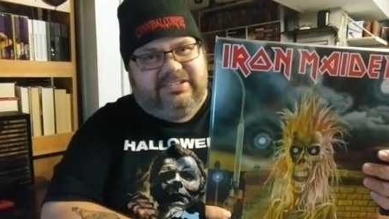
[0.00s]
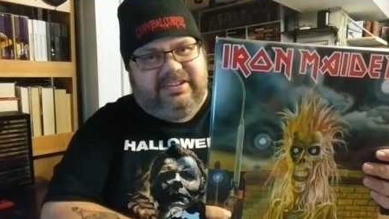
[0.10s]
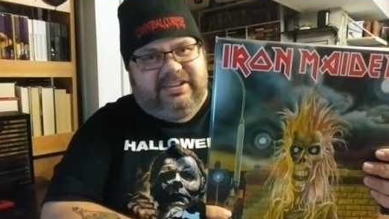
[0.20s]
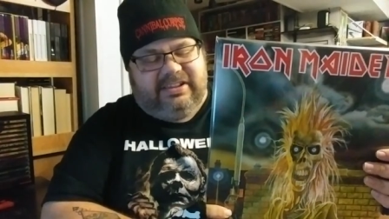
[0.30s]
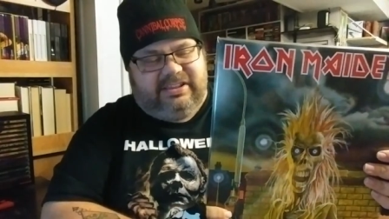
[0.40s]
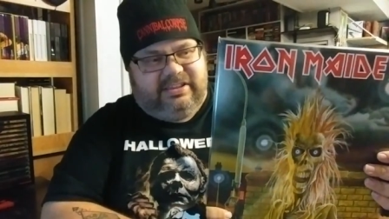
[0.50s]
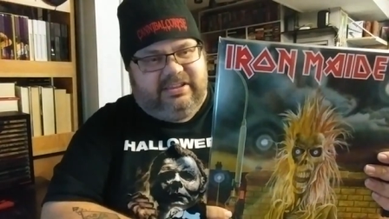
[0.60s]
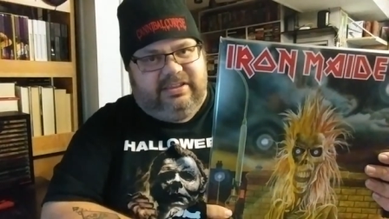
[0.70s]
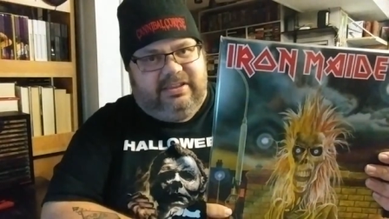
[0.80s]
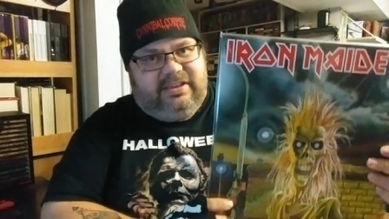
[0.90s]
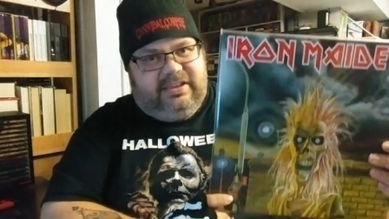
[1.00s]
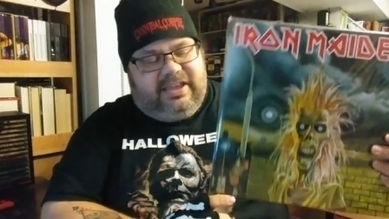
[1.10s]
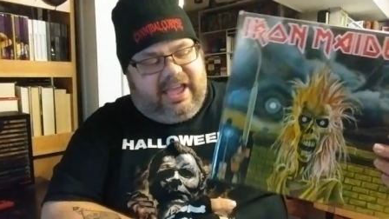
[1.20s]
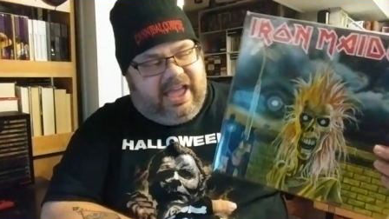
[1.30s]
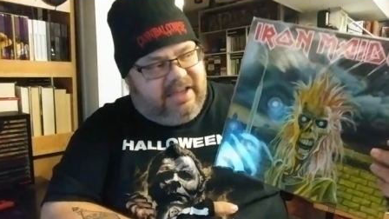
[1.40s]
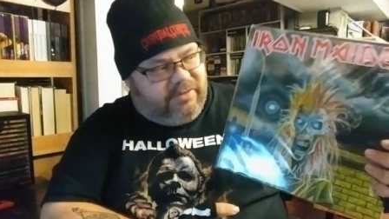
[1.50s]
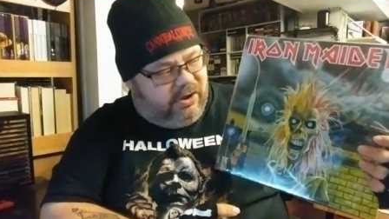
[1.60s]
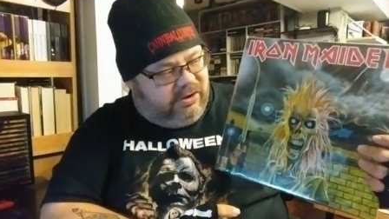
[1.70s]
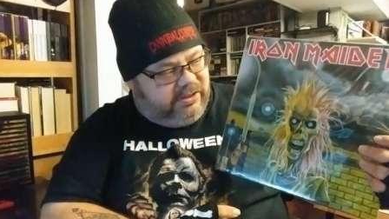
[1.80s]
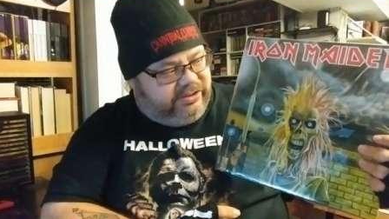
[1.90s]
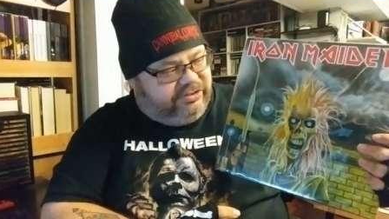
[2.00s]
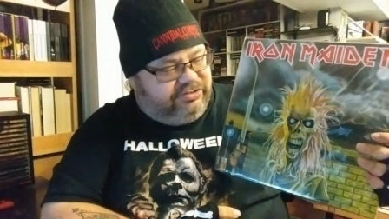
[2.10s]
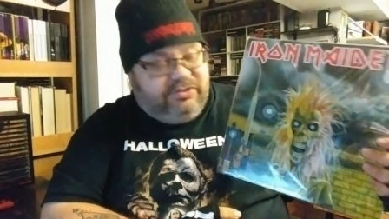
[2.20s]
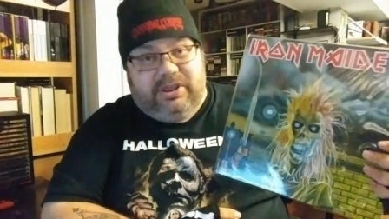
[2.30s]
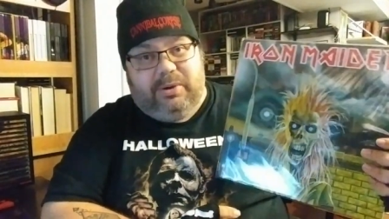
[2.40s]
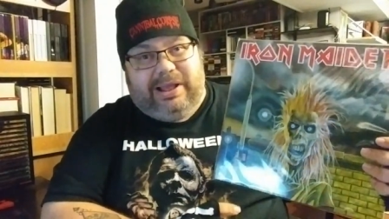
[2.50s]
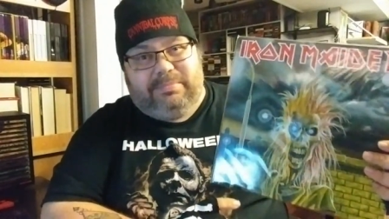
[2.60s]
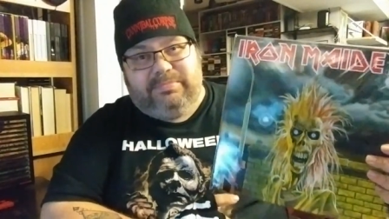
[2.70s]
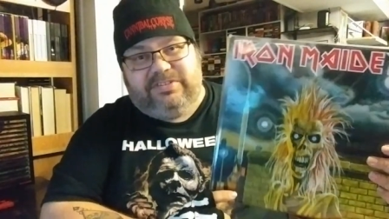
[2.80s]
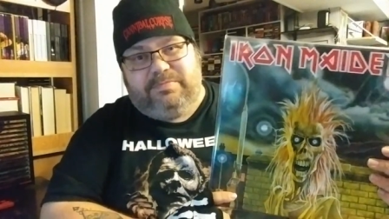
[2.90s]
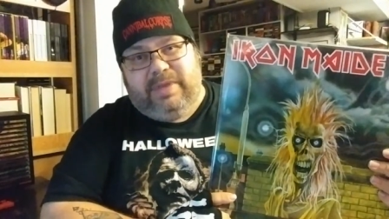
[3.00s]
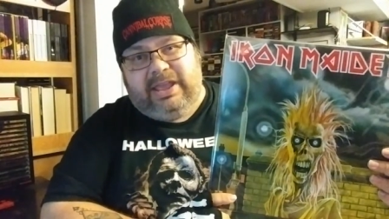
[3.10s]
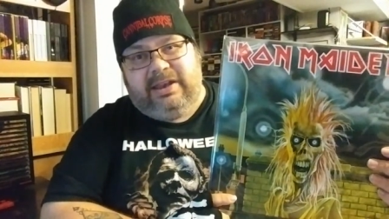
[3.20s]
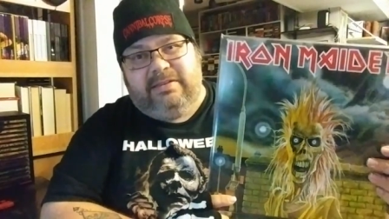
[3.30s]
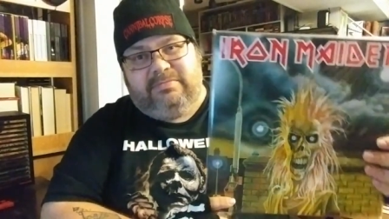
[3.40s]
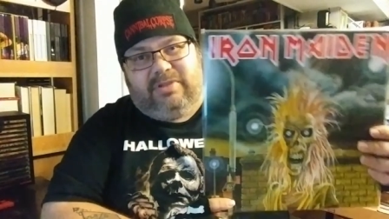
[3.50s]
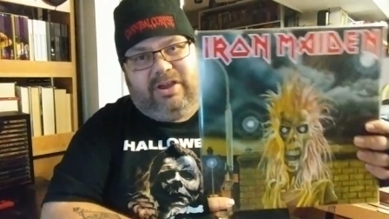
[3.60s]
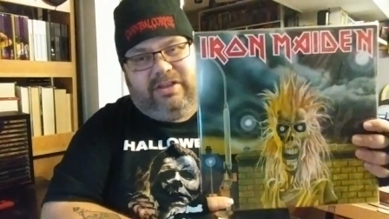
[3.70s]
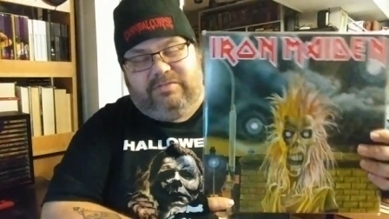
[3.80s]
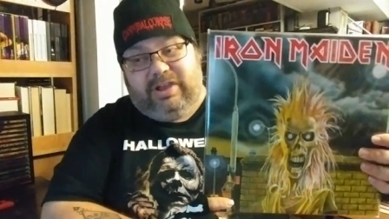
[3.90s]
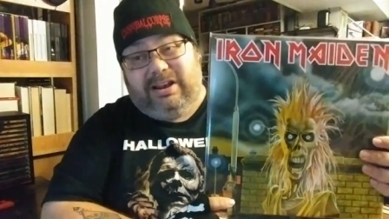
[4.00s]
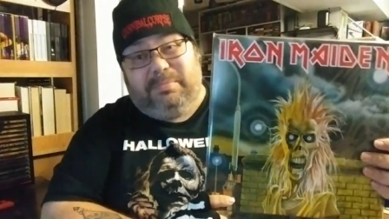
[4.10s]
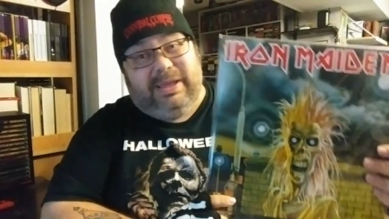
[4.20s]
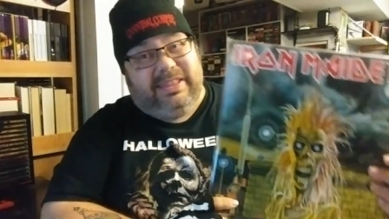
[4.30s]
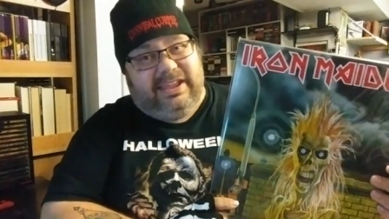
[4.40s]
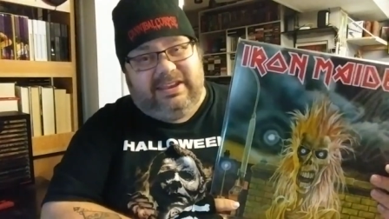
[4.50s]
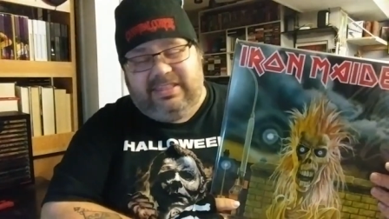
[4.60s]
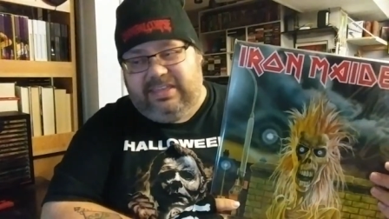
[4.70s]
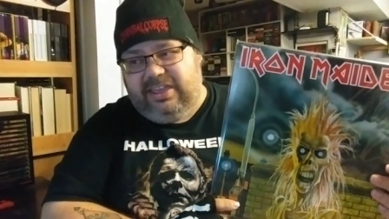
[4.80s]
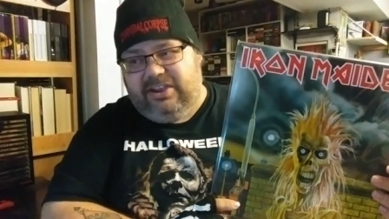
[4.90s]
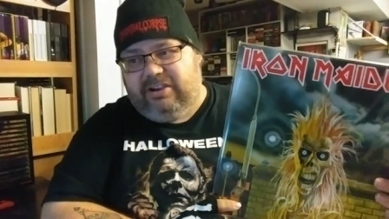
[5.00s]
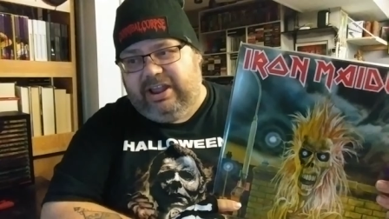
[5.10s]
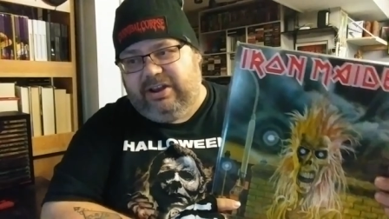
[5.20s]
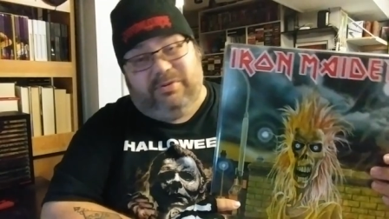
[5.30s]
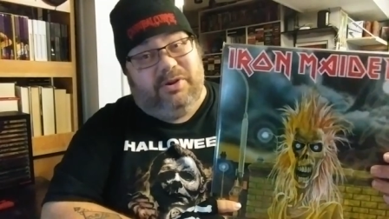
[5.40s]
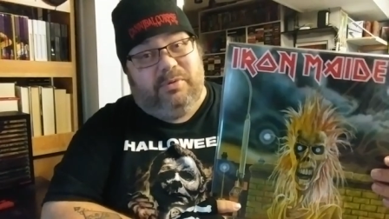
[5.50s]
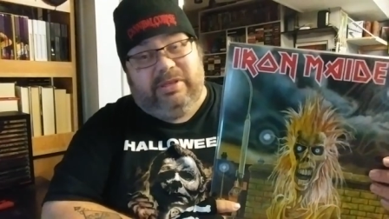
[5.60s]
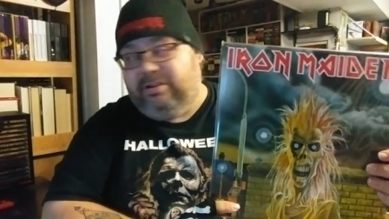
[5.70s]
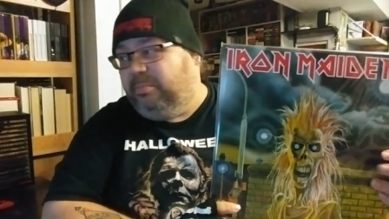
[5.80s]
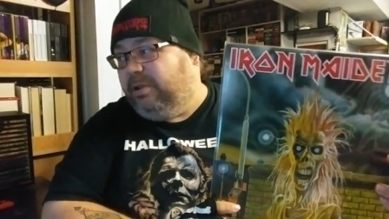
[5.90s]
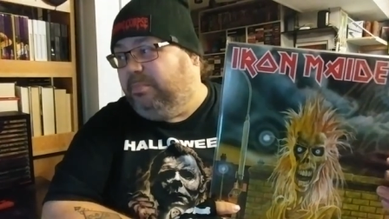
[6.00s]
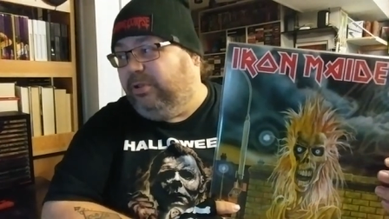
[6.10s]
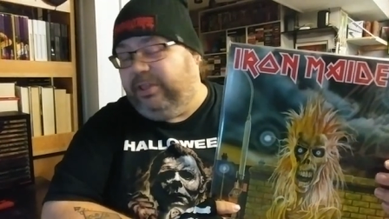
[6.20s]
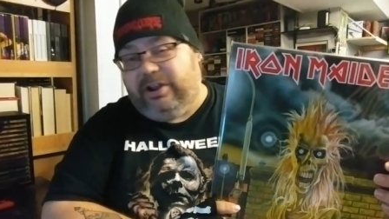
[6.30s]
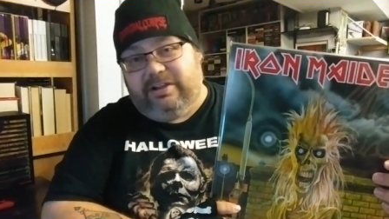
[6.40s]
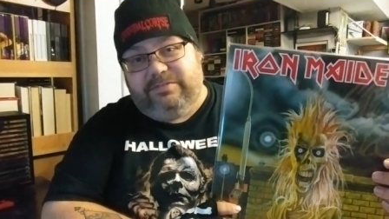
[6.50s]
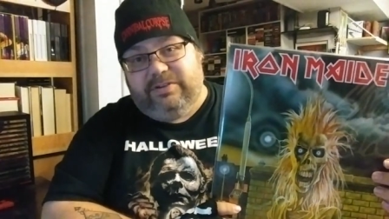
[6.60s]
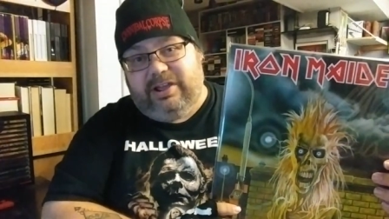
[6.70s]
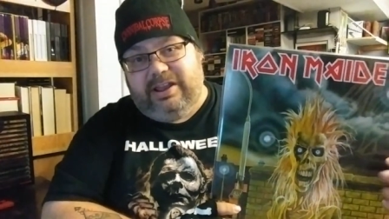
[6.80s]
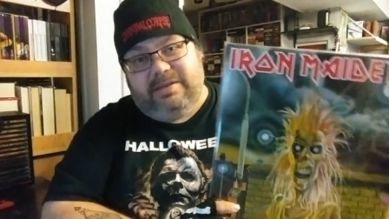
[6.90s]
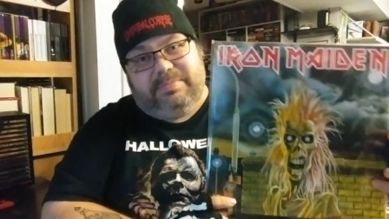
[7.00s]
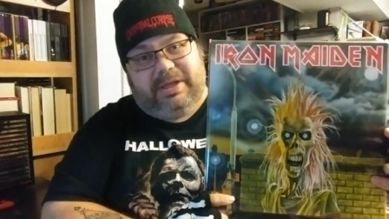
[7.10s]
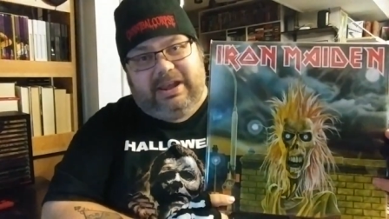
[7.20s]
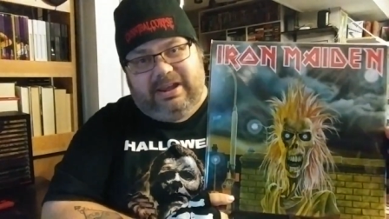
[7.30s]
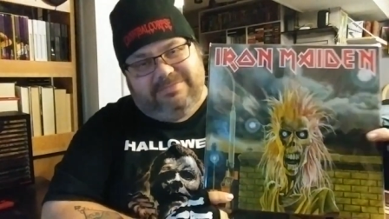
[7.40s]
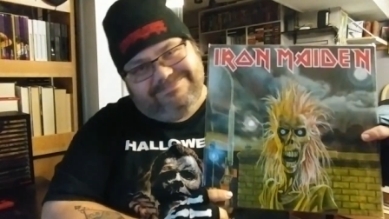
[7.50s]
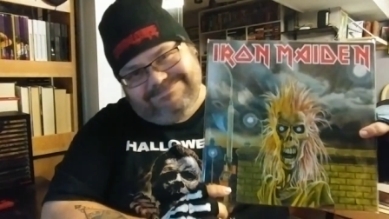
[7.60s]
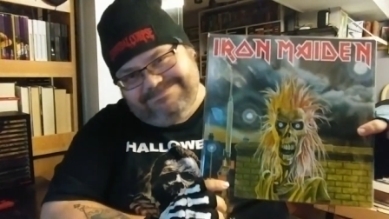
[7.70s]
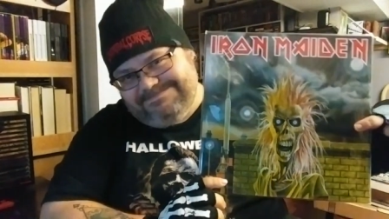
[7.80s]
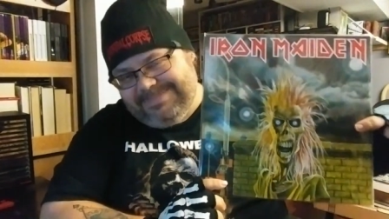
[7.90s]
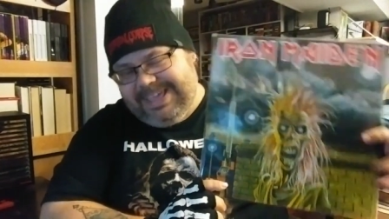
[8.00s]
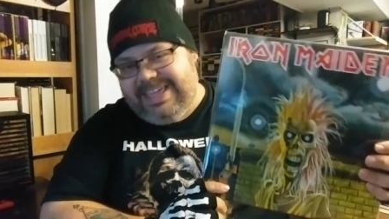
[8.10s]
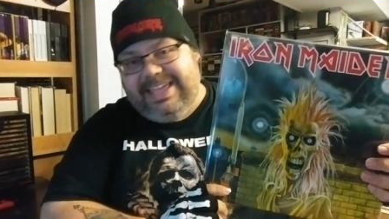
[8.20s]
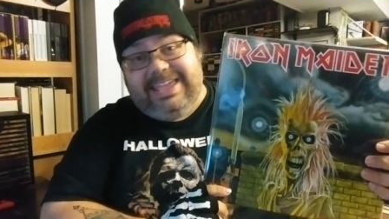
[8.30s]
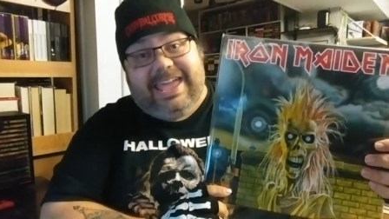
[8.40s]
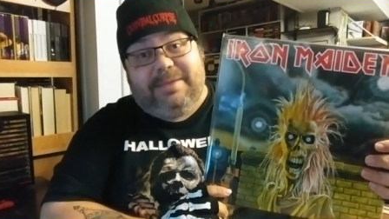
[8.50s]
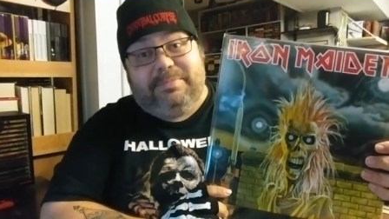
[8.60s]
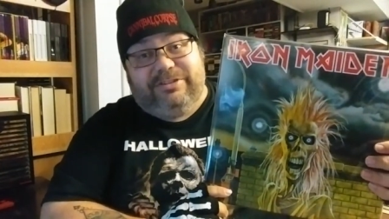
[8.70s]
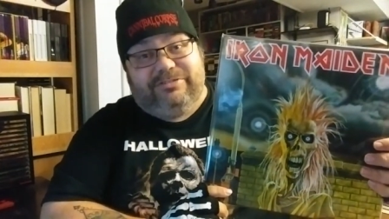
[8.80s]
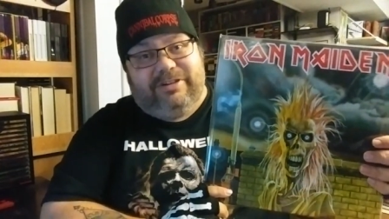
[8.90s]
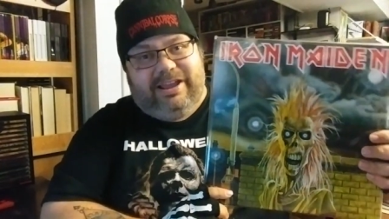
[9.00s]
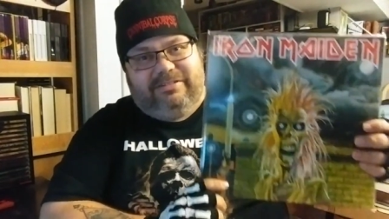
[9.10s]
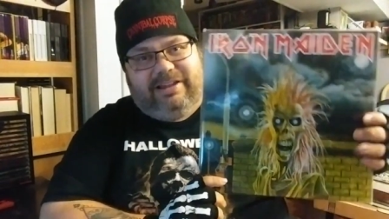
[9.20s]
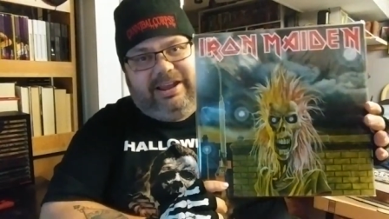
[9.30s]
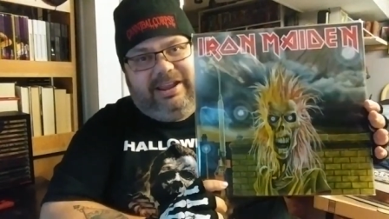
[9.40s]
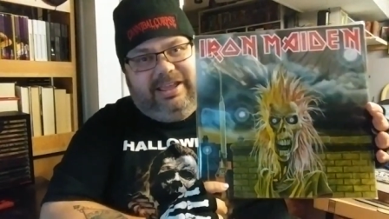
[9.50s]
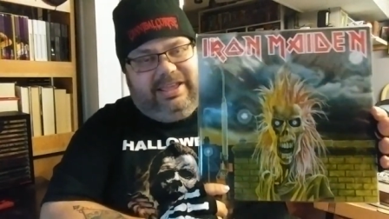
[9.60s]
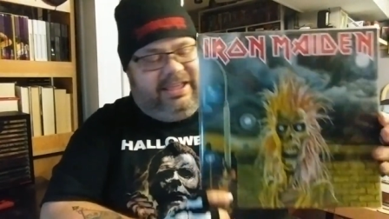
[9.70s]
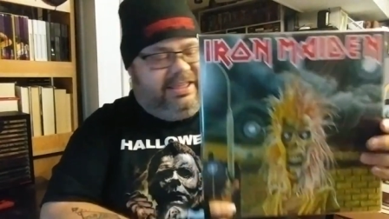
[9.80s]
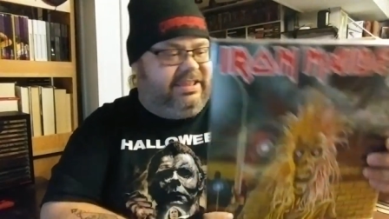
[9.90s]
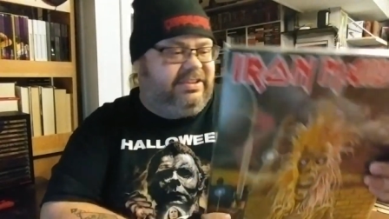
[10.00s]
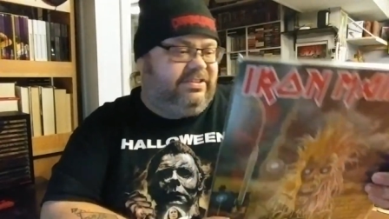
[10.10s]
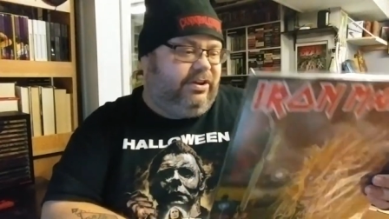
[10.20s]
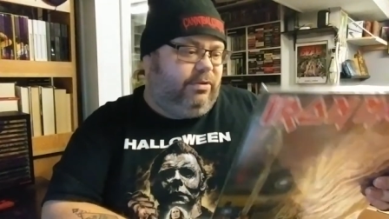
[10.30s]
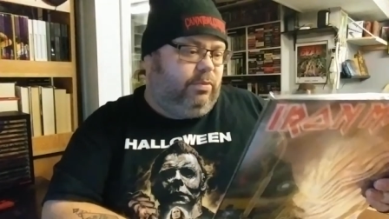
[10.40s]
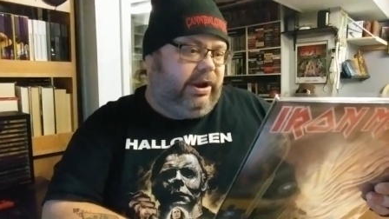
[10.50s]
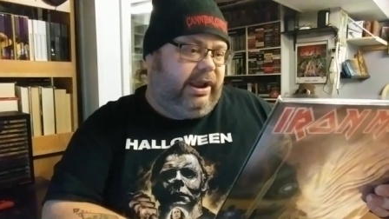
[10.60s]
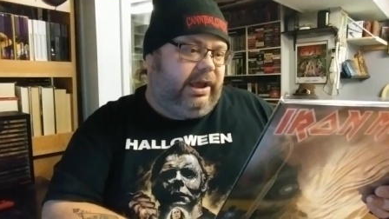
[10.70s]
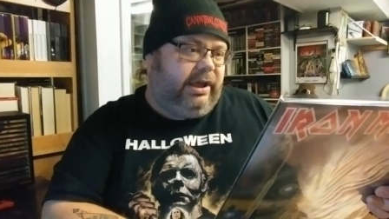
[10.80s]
to have all the studio albums of Maiden on vinyl by the end of the year. I don't know whether I'm going to pull it off or not, but can but try, right? This is a good one.